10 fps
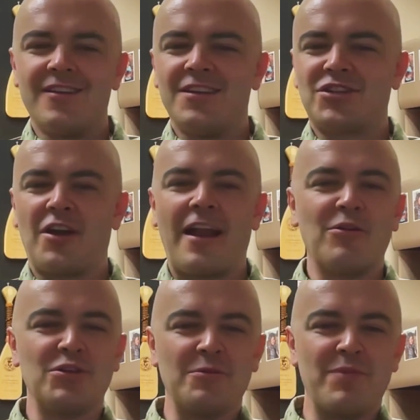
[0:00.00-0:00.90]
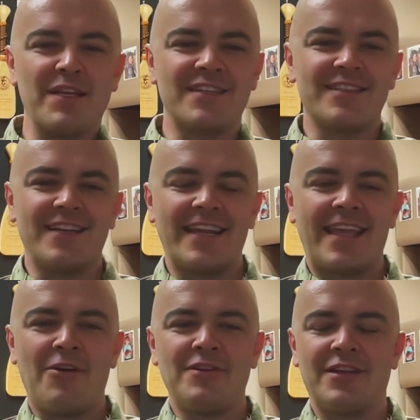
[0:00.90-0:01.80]
Started out with doing business and
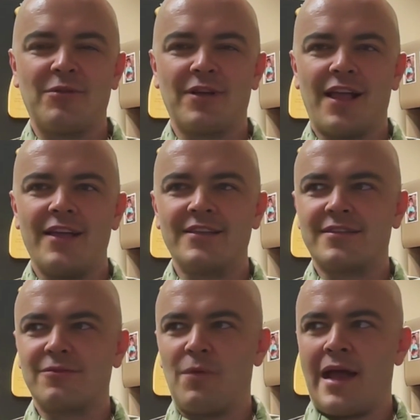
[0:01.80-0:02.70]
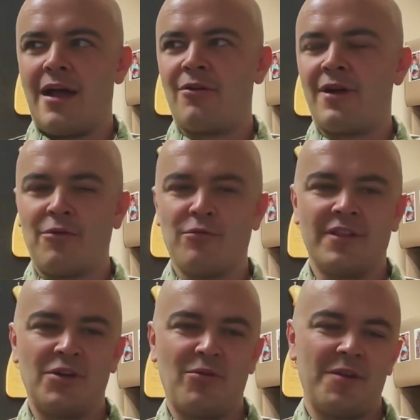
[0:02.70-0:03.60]
accounting, realized, wow, I really
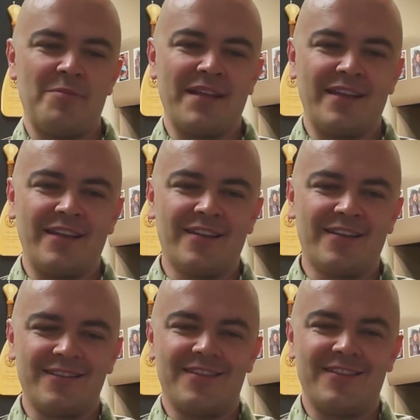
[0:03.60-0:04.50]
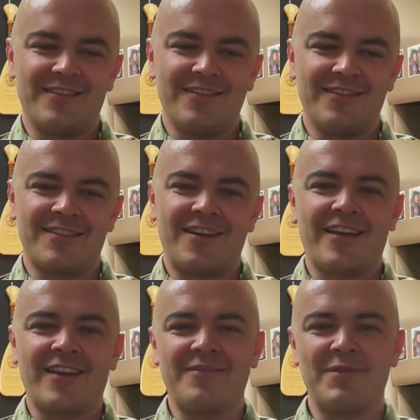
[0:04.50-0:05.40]
don't want to be
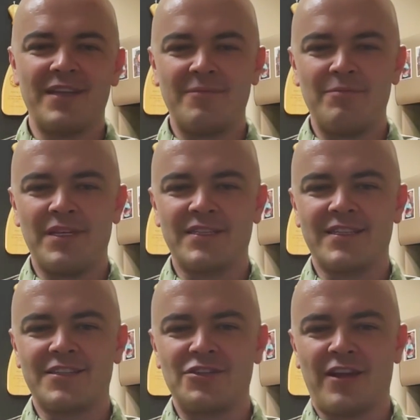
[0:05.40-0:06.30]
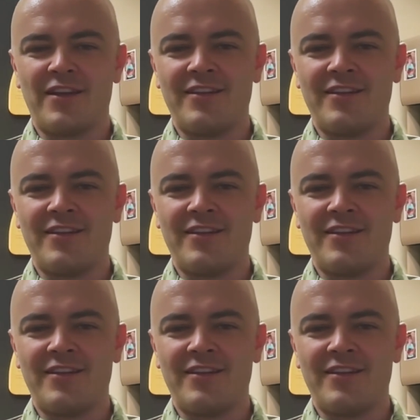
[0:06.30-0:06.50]
stuck in business and